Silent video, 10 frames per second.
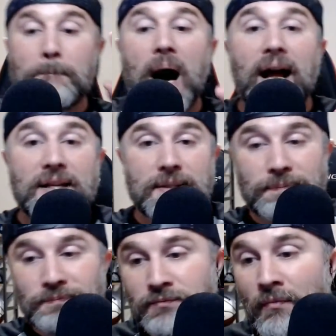But
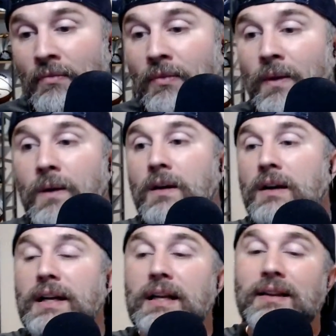
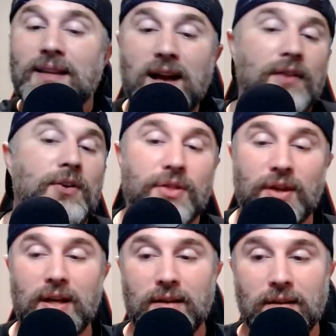the other
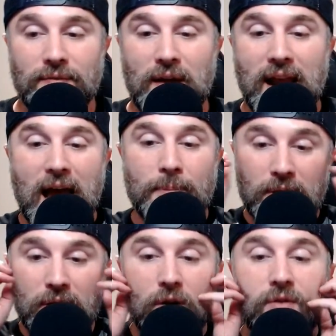thing that
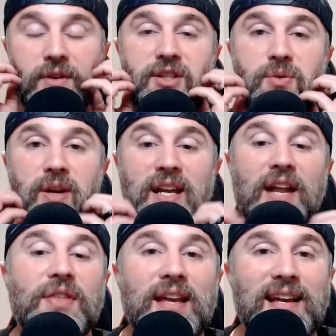happened over this week, and
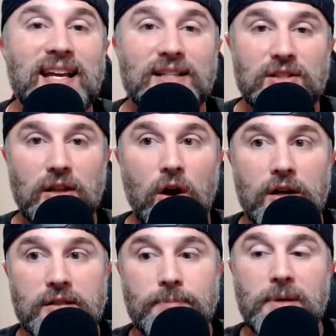I think it gets
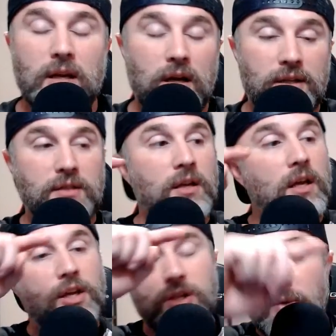lost because
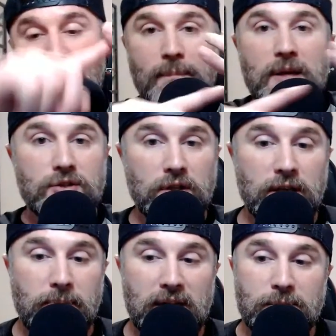you have Major
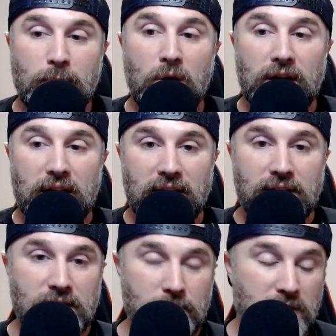League Baseball getting
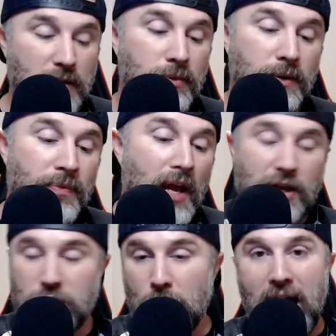into September.
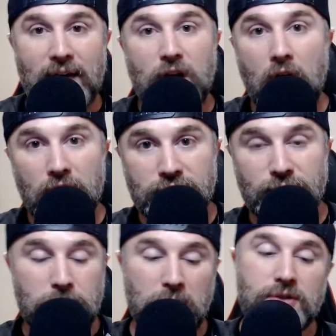You have college
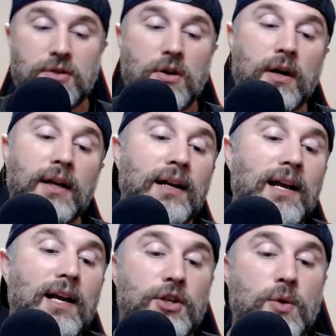football starting.
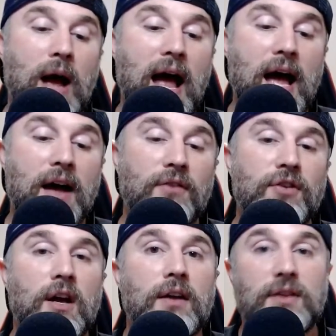You have
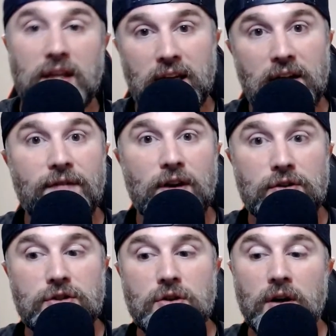the
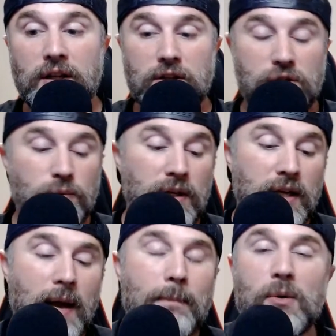NFL starting this week.